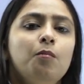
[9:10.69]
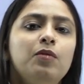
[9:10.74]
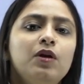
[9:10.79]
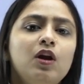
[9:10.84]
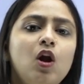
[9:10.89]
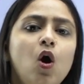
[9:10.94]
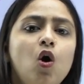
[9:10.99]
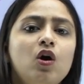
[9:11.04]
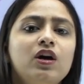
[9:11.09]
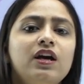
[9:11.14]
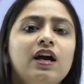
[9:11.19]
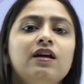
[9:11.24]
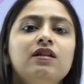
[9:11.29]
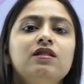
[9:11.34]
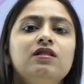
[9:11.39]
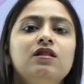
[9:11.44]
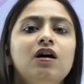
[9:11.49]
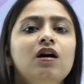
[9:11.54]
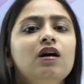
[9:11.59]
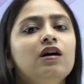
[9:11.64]

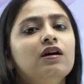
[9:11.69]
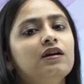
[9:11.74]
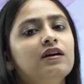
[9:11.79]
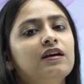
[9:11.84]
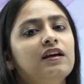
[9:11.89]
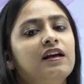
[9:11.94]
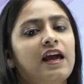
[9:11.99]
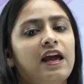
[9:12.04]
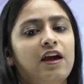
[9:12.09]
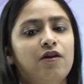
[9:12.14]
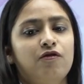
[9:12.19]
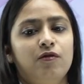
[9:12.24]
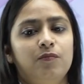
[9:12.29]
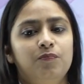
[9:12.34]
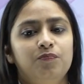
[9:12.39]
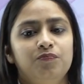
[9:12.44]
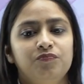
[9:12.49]
blocking the cave,